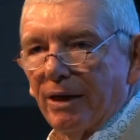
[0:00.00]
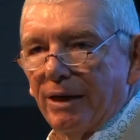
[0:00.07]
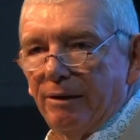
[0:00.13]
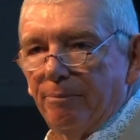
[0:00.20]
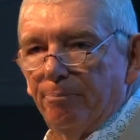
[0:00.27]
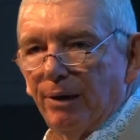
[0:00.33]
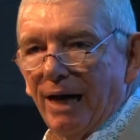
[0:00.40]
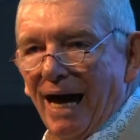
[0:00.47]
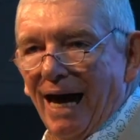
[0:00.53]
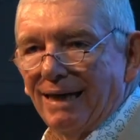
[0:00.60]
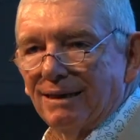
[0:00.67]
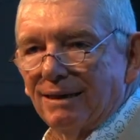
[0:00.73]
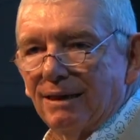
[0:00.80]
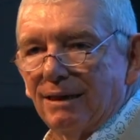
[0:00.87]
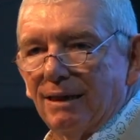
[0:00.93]
he
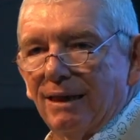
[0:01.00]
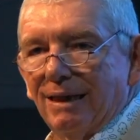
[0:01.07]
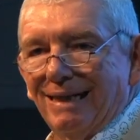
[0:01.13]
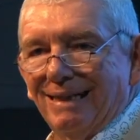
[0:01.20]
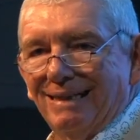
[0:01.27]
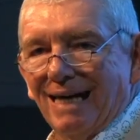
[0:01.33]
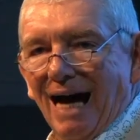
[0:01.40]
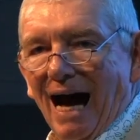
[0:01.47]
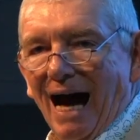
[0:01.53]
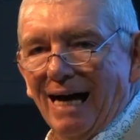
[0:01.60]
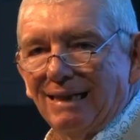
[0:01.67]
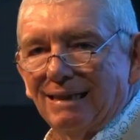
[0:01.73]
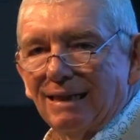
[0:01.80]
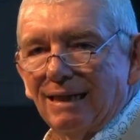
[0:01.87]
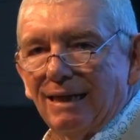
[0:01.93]
bled, he
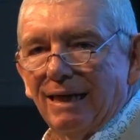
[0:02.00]
died,